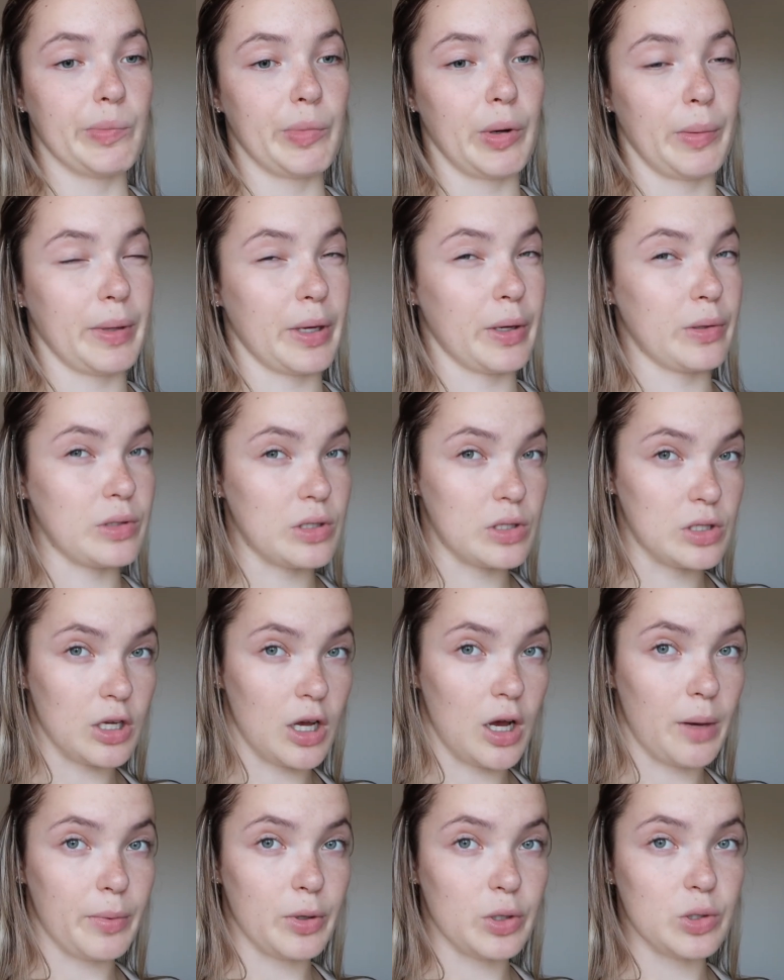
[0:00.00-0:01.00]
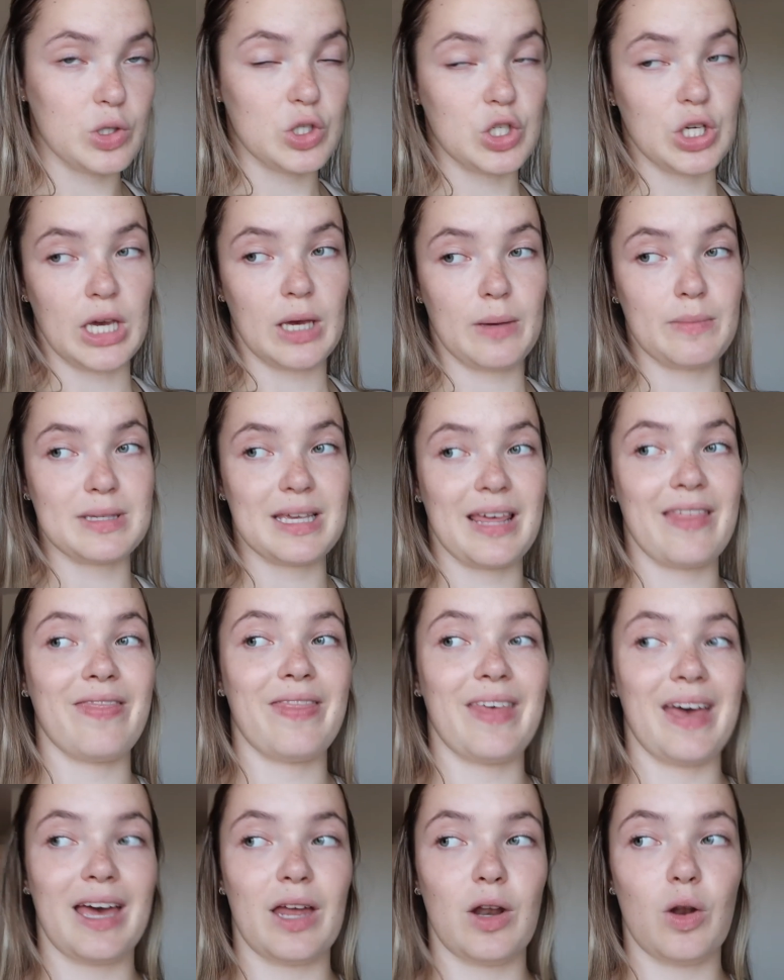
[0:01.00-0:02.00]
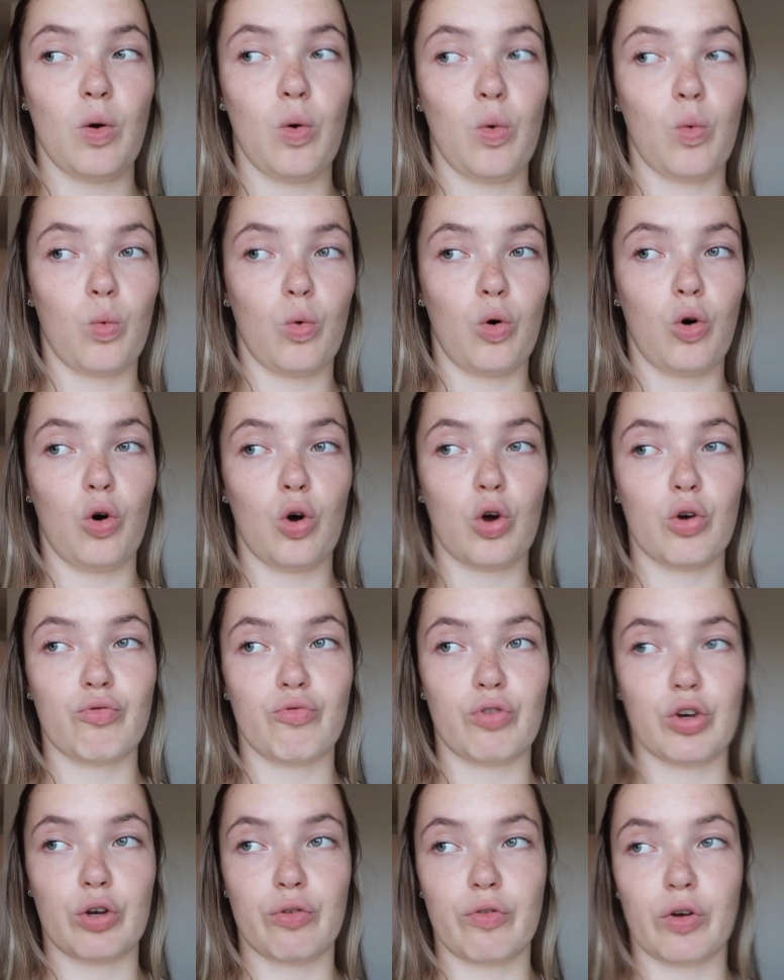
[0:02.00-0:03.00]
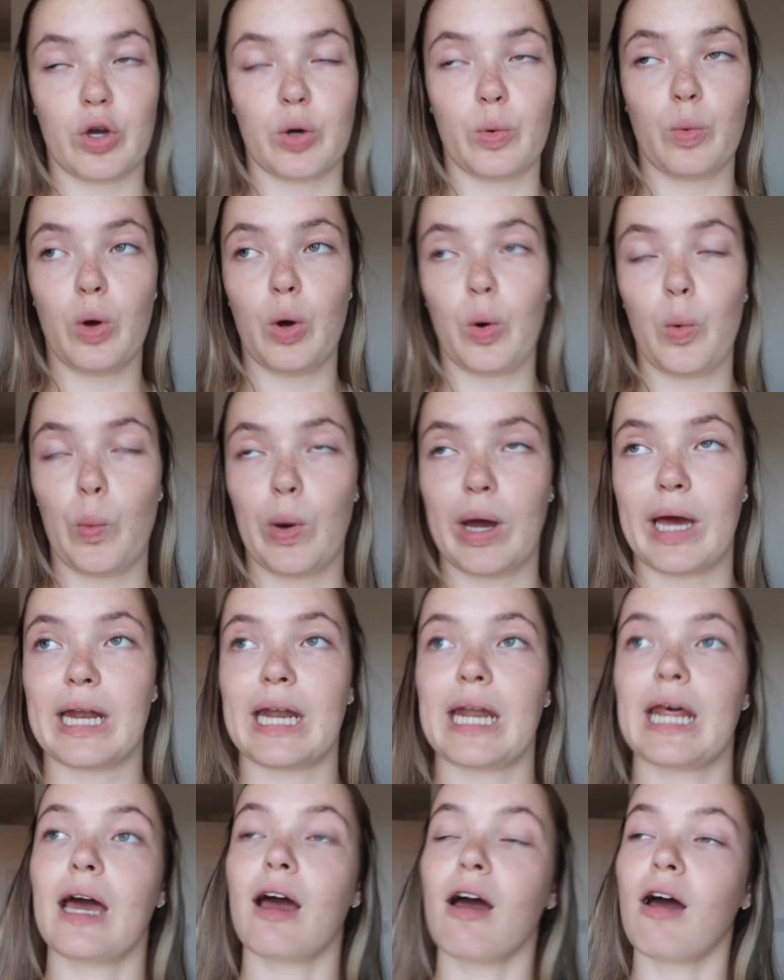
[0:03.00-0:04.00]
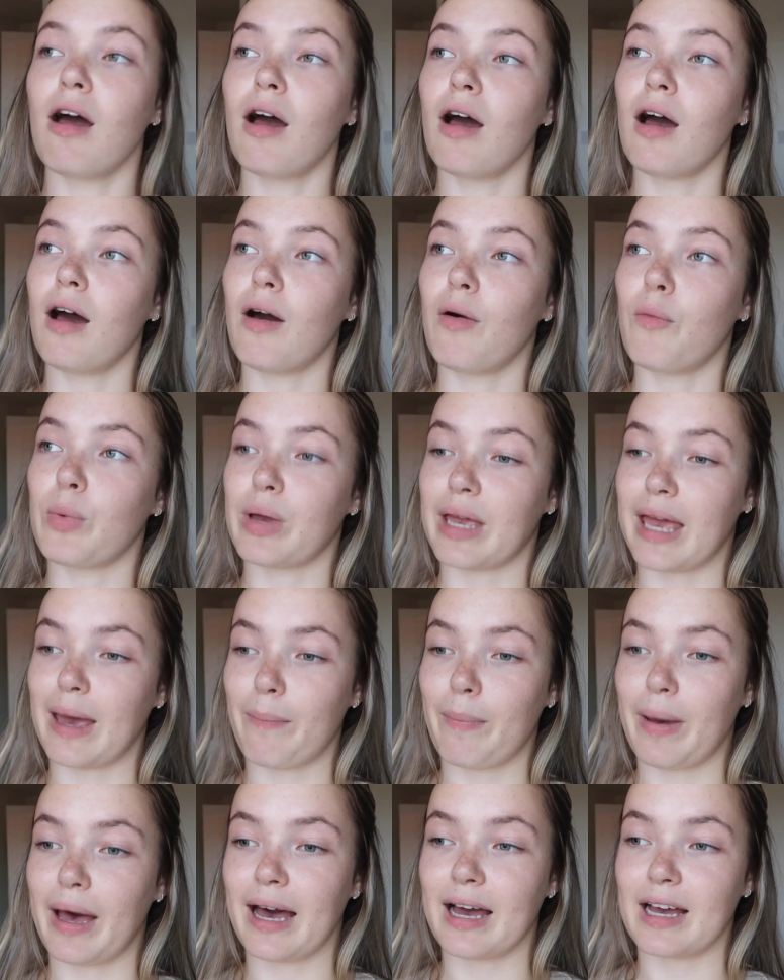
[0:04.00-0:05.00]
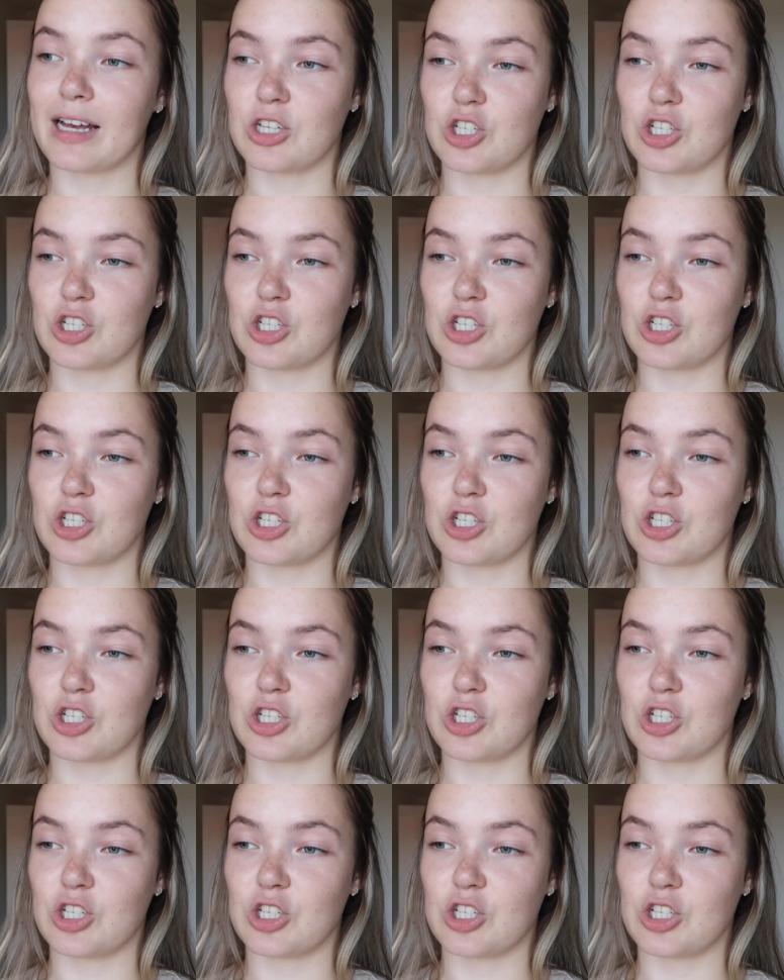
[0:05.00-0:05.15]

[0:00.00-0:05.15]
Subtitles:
probably go to Starbucks with James, and then walk Ruru when we get back.